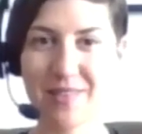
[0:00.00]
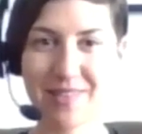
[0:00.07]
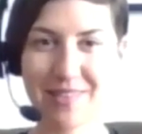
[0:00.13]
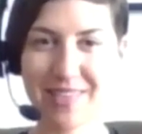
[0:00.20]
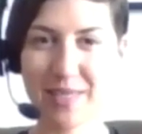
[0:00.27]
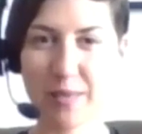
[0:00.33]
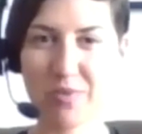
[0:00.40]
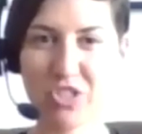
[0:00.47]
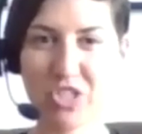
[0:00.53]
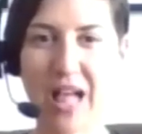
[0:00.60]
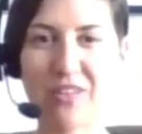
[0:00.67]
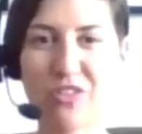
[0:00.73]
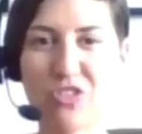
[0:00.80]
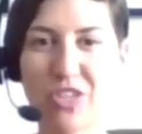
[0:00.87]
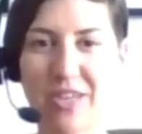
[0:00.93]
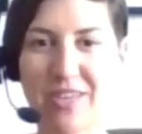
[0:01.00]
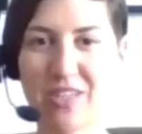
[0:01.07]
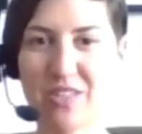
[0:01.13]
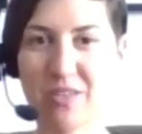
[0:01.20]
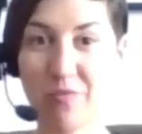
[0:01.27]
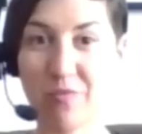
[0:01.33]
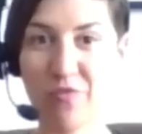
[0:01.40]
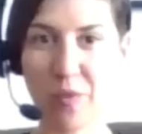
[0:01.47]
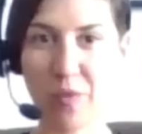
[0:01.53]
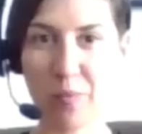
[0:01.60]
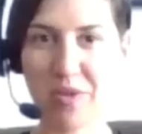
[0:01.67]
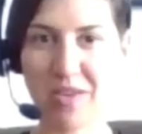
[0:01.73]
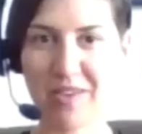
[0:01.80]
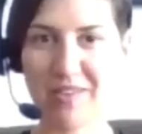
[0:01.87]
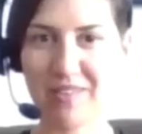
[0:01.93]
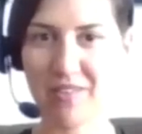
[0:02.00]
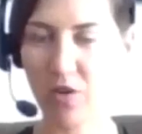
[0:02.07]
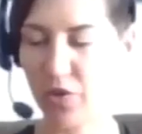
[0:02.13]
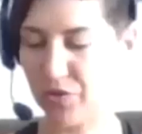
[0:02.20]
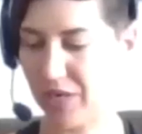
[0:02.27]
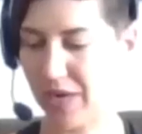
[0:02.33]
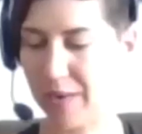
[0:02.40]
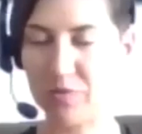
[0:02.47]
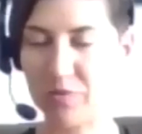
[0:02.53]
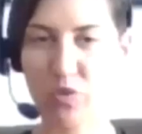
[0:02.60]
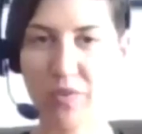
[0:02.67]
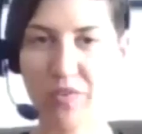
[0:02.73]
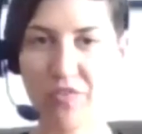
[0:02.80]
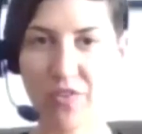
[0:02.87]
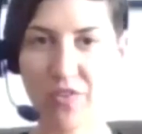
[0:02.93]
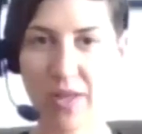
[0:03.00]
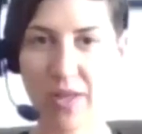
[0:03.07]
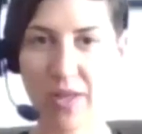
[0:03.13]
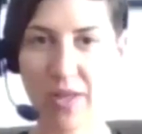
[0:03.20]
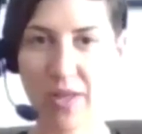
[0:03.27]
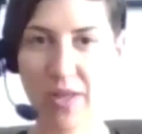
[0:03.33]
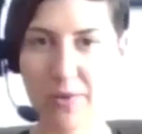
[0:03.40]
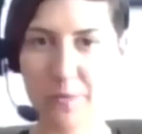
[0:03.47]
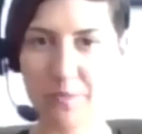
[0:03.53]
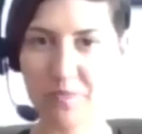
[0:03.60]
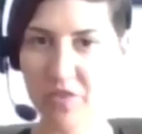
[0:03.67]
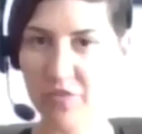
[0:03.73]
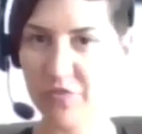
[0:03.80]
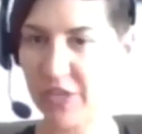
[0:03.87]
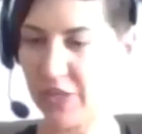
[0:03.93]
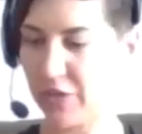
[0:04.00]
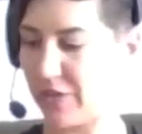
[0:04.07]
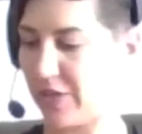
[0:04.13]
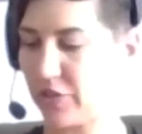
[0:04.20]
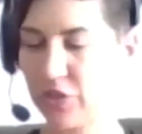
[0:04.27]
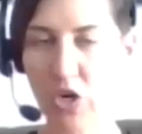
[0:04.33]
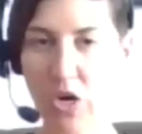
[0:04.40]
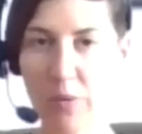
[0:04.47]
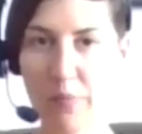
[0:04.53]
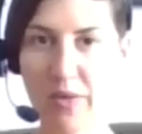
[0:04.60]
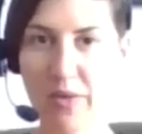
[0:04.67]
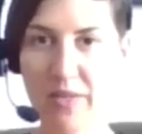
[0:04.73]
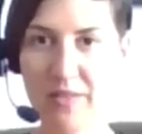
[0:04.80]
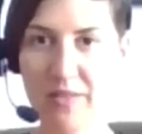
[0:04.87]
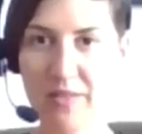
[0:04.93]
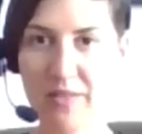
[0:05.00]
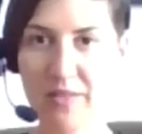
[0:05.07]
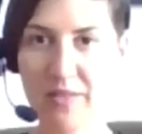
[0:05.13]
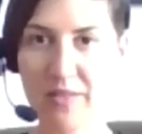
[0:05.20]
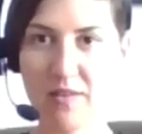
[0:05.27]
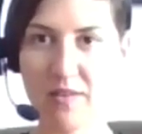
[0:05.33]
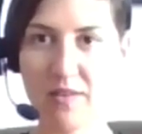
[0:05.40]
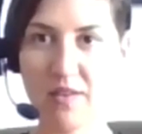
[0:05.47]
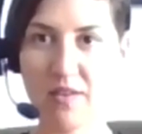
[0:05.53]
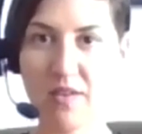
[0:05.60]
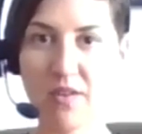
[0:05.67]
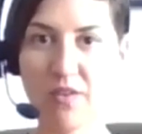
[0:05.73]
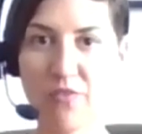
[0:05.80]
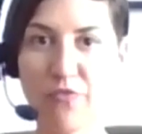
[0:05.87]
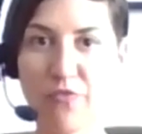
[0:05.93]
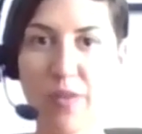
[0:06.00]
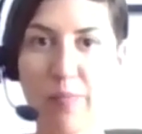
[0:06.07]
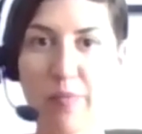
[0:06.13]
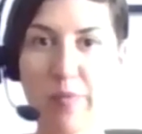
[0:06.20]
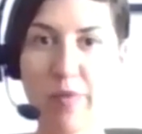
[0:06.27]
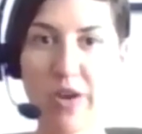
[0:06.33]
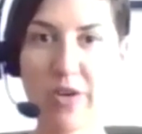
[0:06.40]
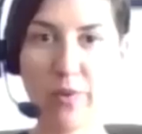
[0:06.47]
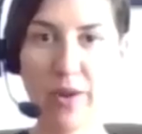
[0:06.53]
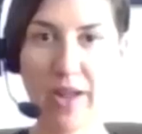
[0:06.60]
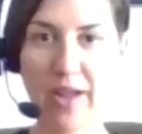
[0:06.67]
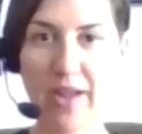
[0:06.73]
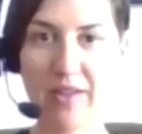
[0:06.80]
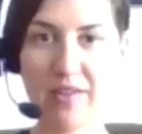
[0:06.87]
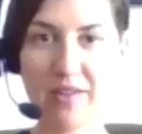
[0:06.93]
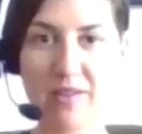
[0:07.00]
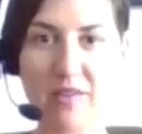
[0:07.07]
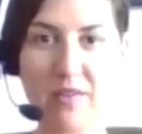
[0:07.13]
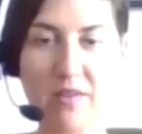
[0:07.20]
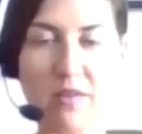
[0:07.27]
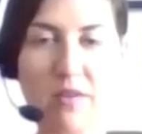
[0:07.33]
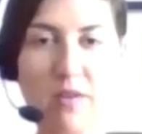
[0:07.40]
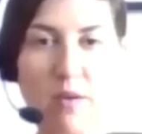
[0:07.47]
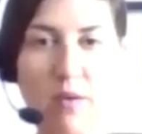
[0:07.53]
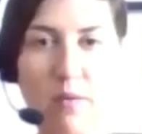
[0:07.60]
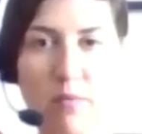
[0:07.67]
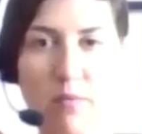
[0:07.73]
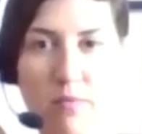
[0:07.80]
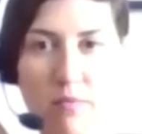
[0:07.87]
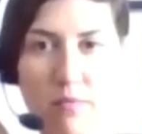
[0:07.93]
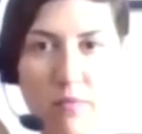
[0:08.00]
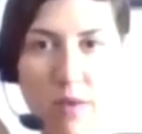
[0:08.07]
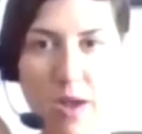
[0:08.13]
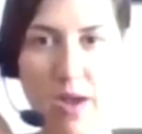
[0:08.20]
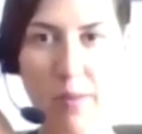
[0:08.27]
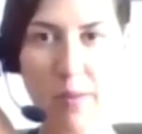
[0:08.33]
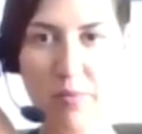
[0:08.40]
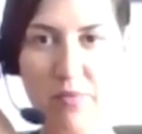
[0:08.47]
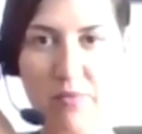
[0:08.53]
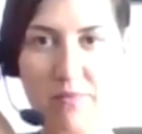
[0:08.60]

it can be challenging because I'm flipping all the time. So we flip, fingernails to armpits, flip them right away, up,